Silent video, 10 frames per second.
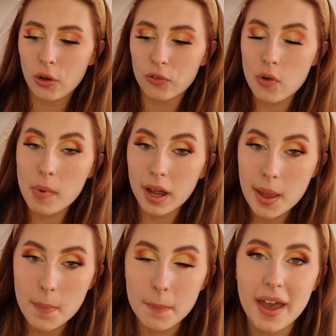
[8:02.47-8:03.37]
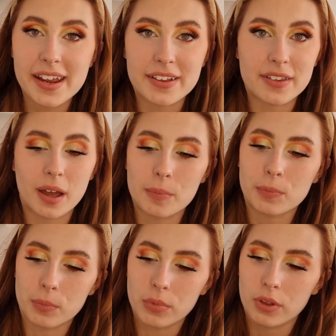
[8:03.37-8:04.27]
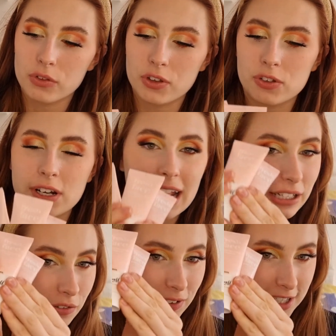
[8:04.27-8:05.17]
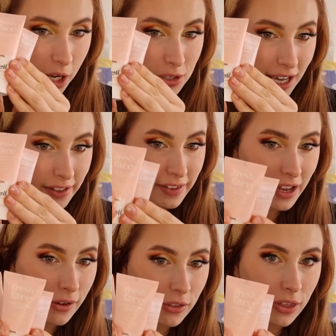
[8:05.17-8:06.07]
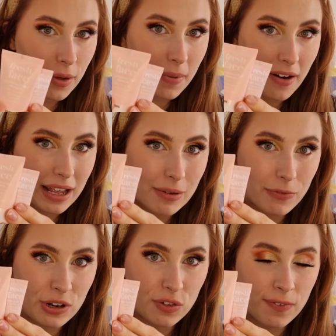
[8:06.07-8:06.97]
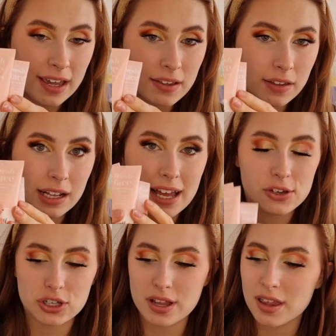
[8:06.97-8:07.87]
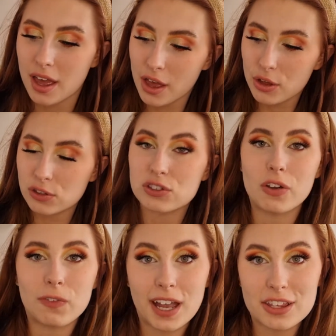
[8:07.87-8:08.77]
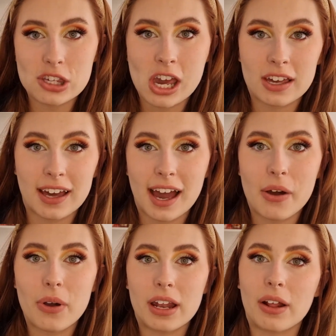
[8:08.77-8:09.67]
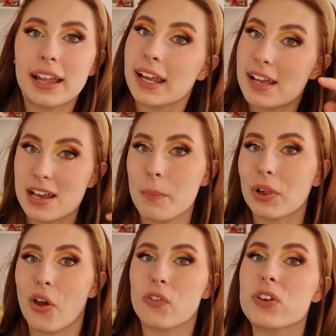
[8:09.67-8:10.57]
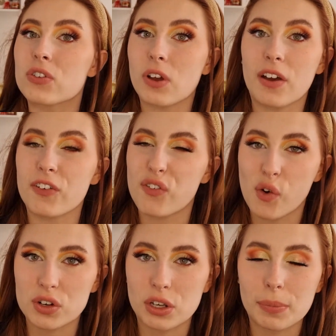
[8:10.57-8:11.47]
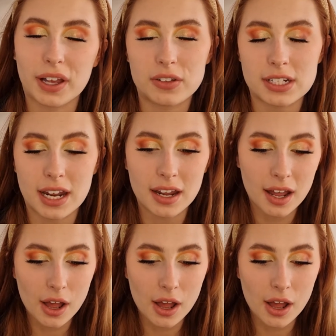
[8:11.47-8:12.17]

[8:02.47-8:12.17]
For my base, I'm just done a little video testing out the Barry M Fresh Face collection, so don't forget to check that out, and I'll link it down below if I've already uploaded it.